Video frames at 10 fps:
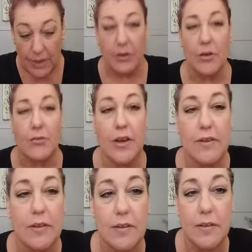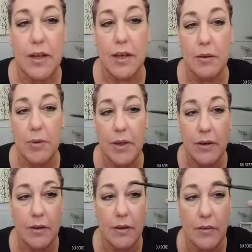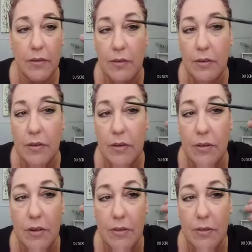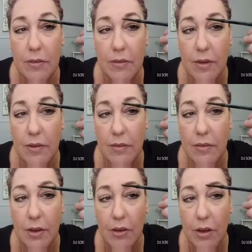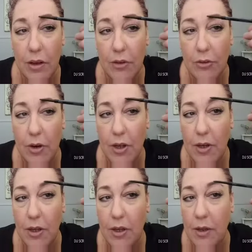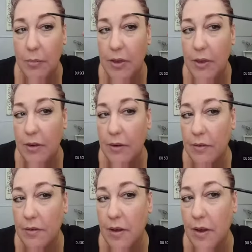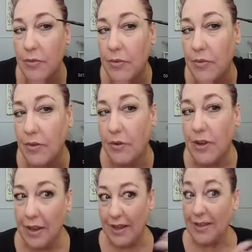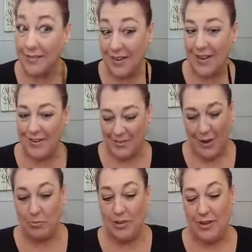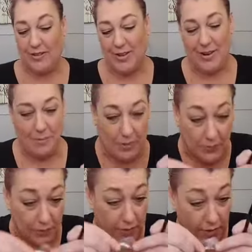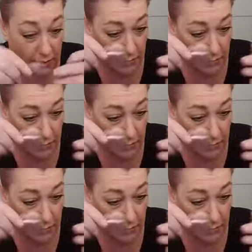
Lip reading: I don't know if you guys can see, but it's like all drawn on up here and stuff. So it's kind of cool. I'm really excited about these things.